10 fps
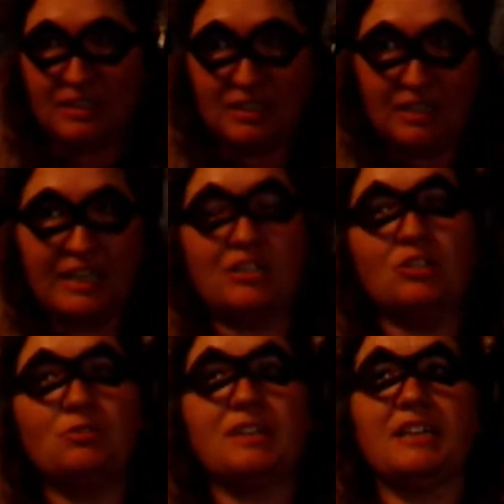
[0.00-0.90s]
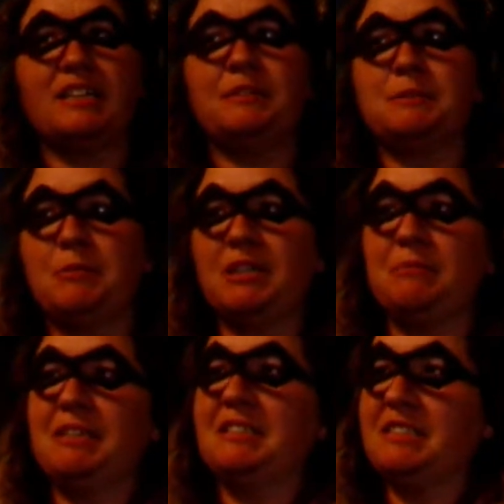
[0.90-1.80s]
I know that he was probably going to
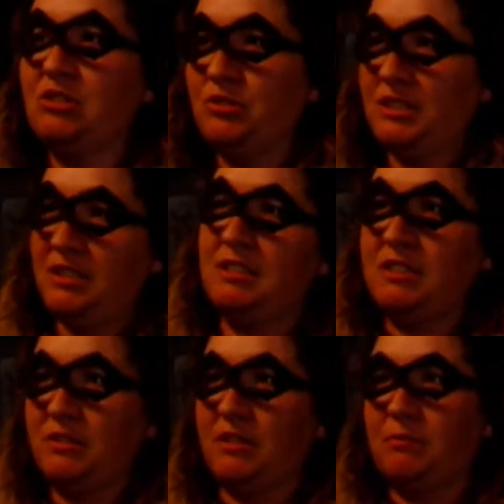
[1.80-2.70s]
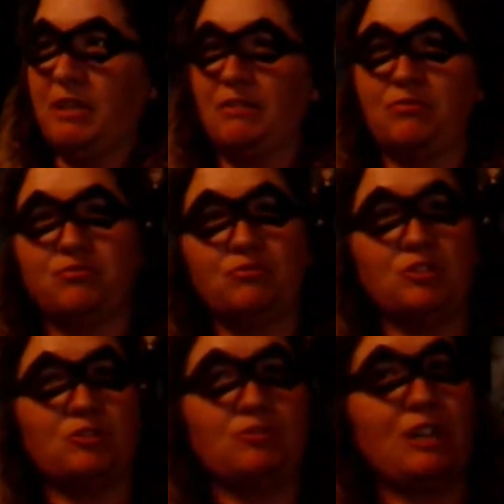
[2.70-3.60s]
make this into a
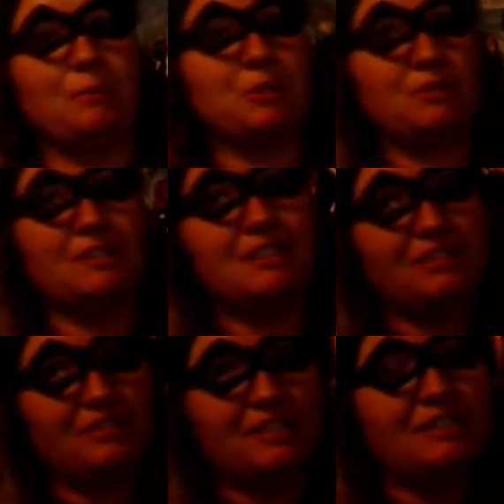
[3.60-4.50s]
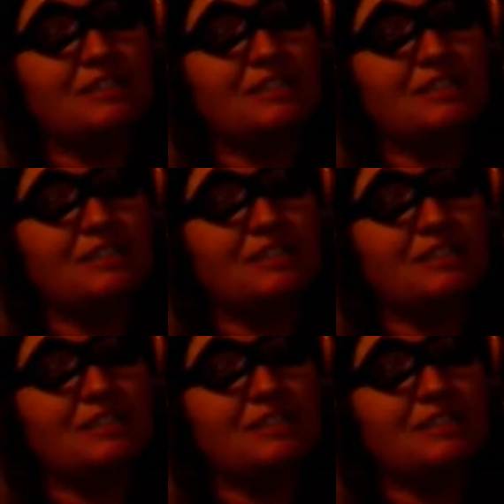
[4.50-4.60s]
4 episode series.